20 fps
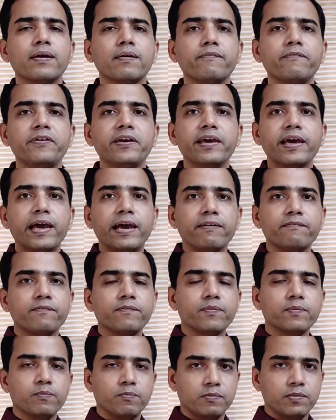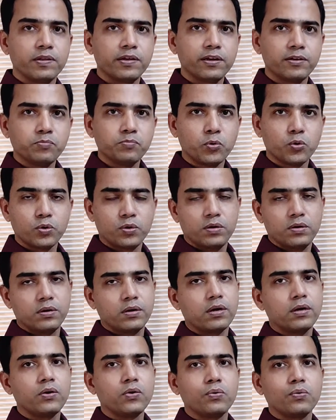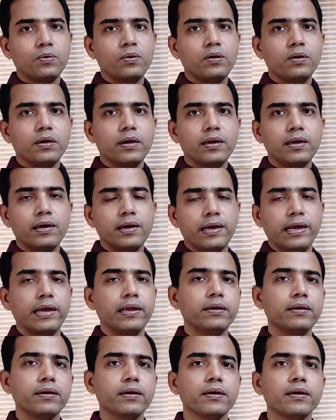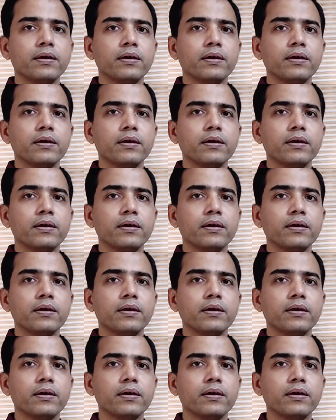we have the remote control in our hand,